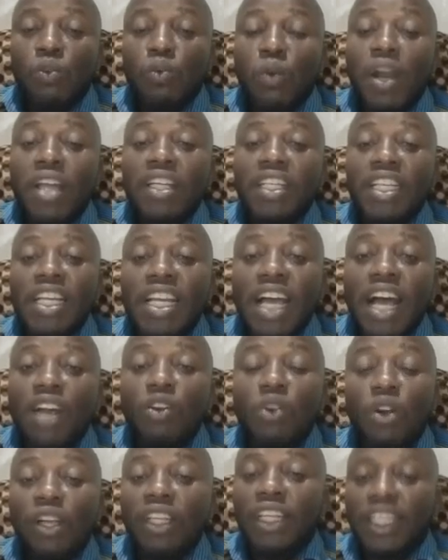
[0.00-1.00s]
when they
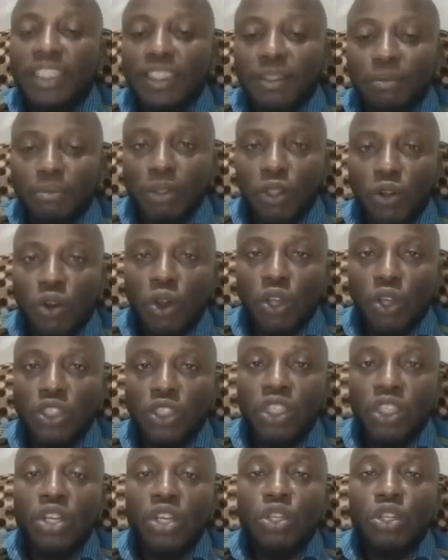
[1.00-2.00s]
are not getting,
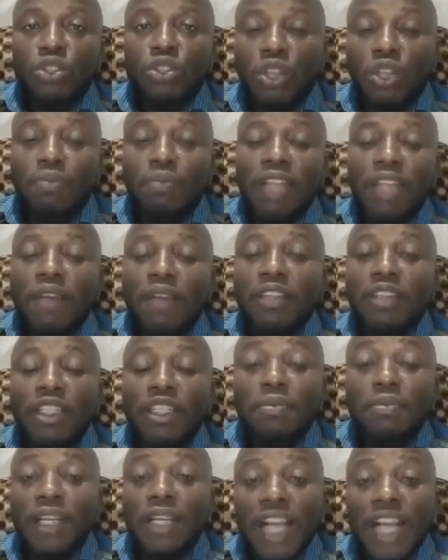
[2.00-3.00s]
because sometimes
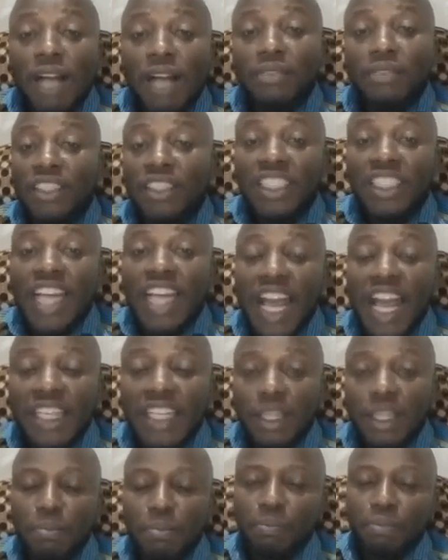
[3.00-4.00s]
it becomes their
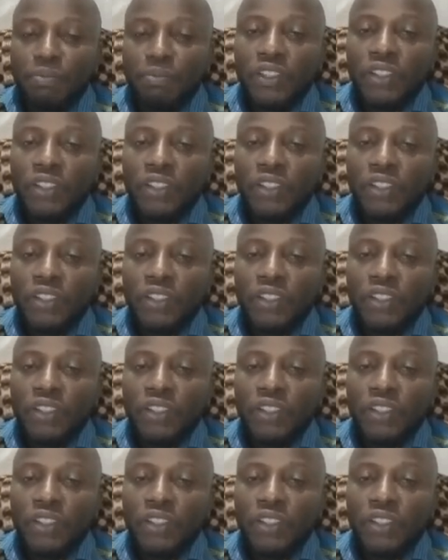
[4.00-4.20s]
name.